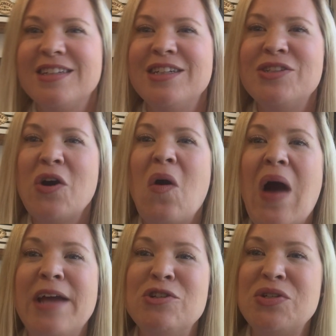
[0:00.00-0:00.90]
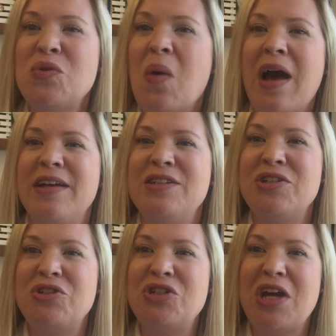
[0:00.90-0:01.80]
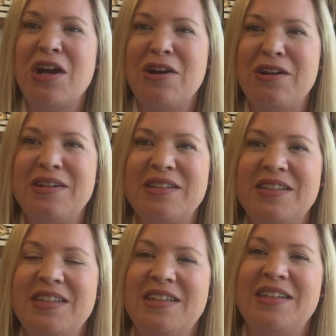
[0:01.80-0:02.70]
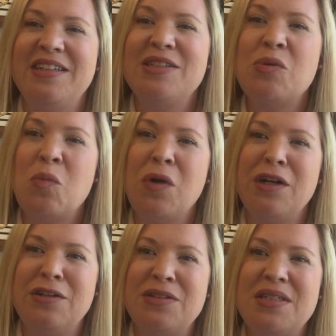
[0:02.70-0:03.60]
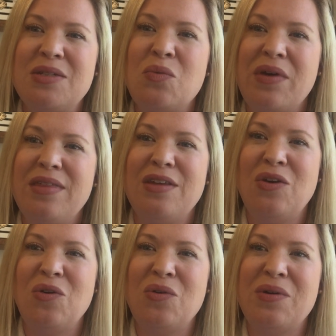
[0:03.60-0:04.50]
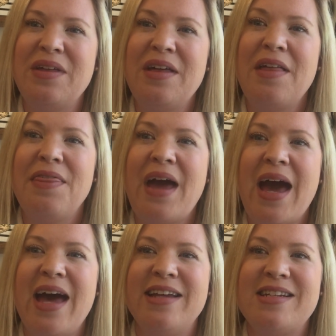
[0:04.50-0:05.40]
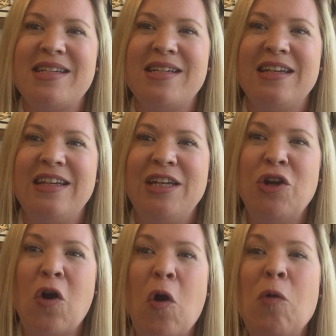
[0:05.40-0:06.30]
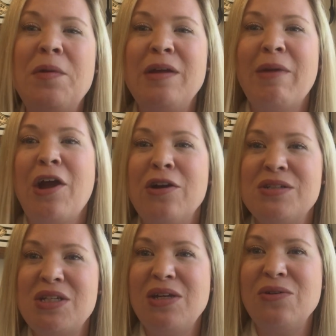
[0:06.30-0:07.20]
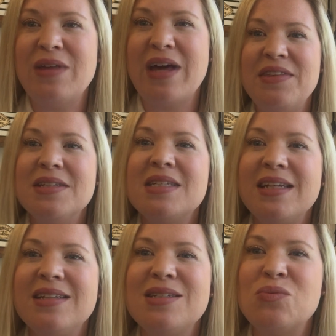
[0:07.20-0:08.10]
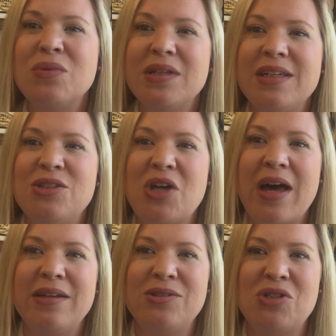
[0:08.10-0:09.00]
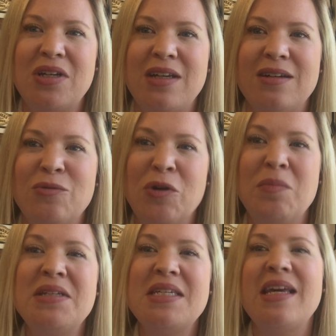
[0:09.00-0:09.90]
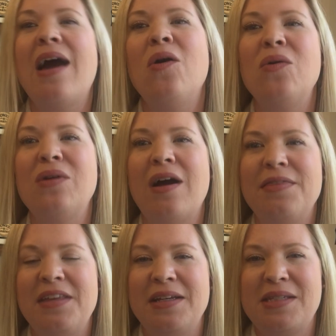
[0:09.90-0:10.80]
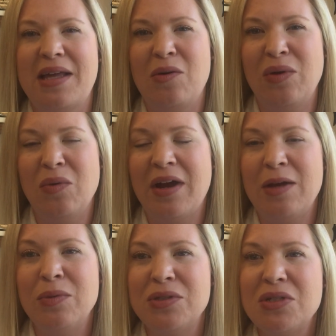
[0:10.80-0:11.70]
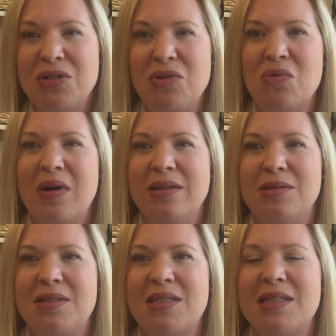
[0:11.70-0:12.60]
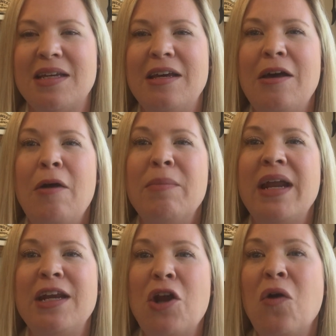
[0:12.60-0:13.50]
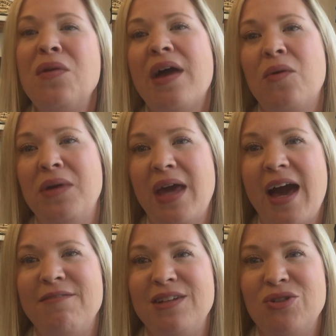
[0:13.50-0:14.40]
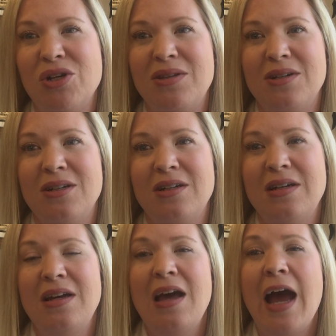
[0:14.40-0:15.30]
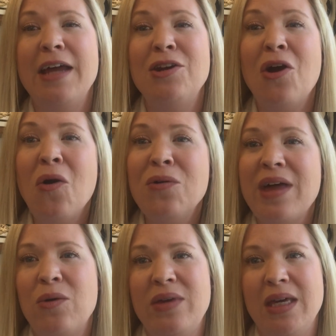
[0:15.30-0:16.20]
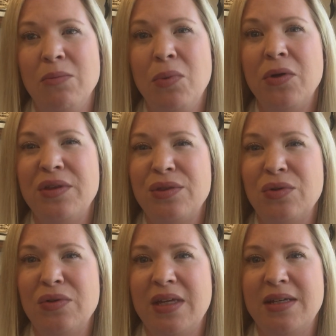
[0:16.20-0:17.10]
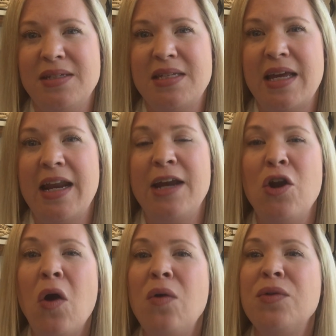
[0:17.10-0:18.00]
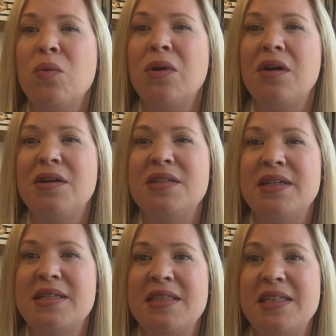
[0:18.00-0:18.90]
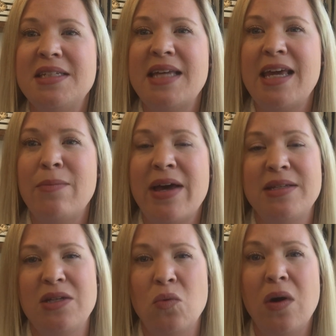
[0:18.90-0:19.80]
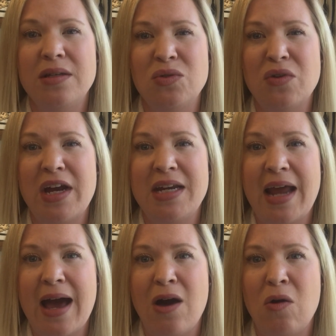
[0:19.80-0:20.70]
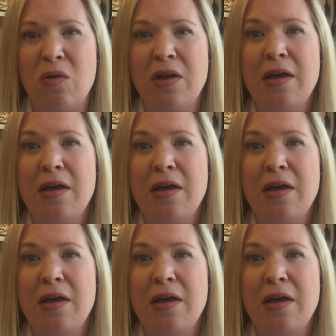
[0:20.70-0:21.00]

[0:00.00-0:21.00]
So I just want to share some words with you that, you know, opening my heart to you this is really challenging. We're missing out on things that we were able to do once, but I know that we have each other. I know that we can pull through this, and I know the world isn't the same as it was right now,